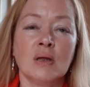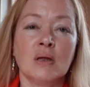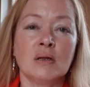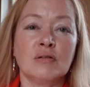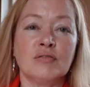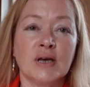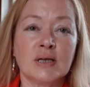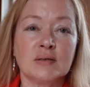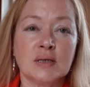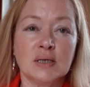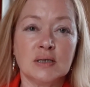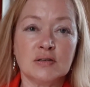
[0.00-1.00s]
The fact
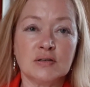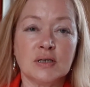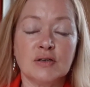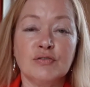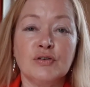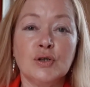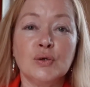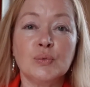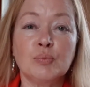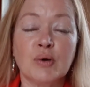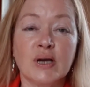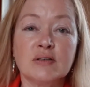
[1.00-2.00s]
is that if you
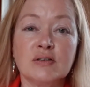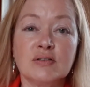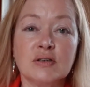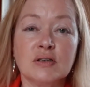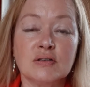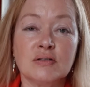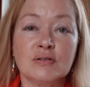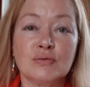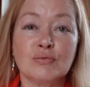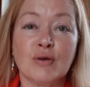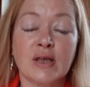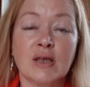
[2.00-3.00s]
practice this
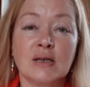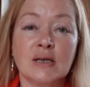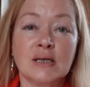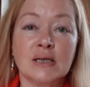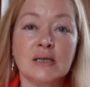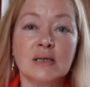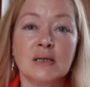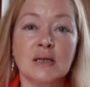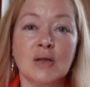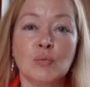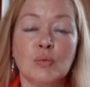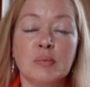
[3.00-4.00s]
regularly,
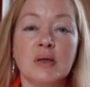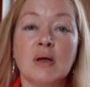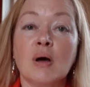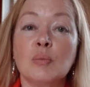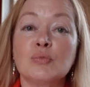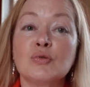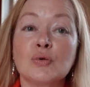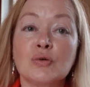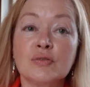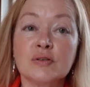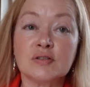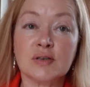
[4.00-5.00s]
it will become sort
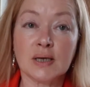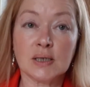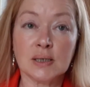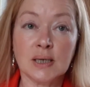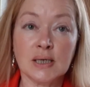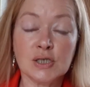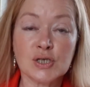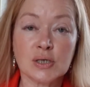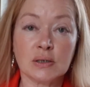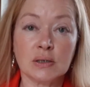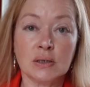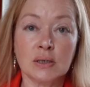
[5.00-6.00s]
of a second
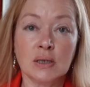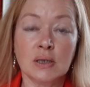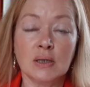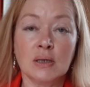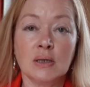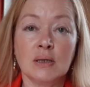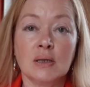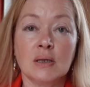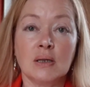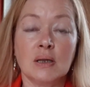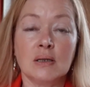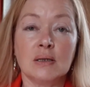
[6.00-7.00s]
nature,
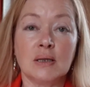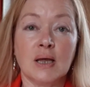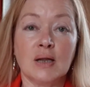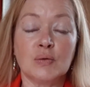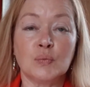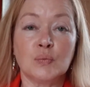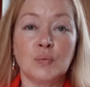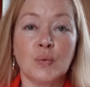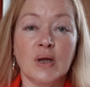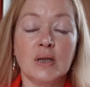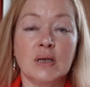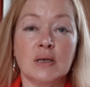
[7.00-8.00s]
that
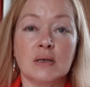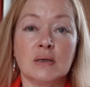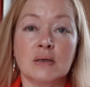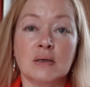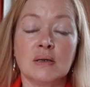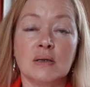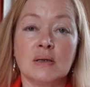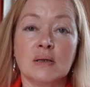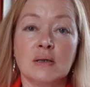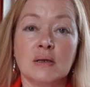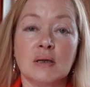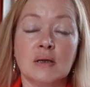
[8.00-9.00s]
when
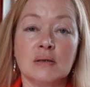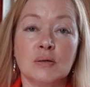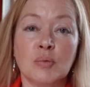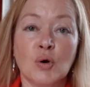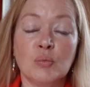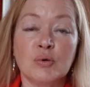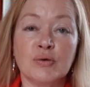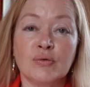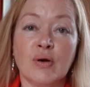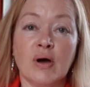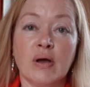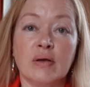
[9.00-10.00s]
the moment
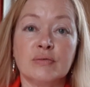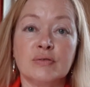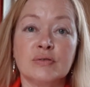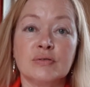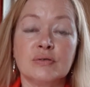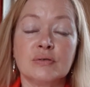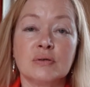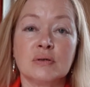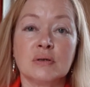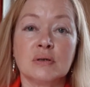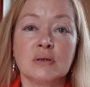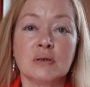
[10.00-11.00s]
arrives
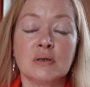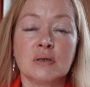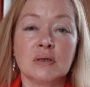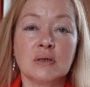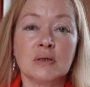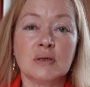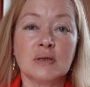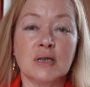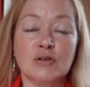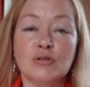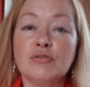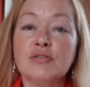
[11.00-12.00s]

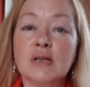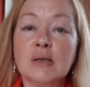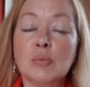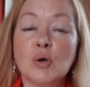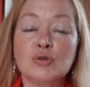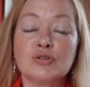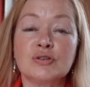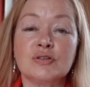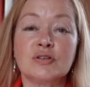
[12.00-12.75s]
that you feel emotions